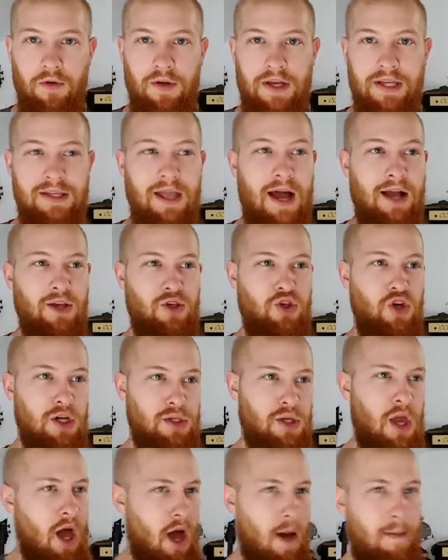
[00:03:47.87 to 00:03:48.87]
it's not
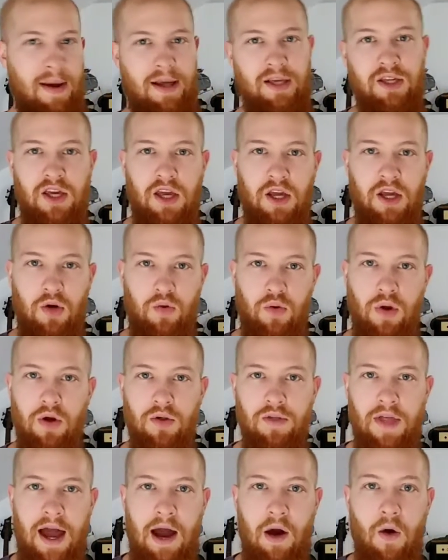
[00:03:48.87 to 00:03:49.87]
just a Mexican
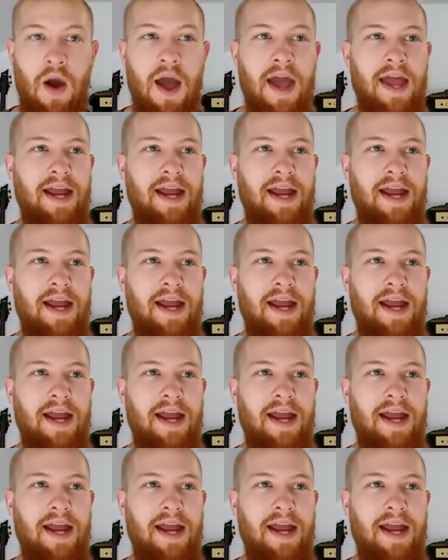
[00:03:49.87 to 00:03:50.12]
grill now.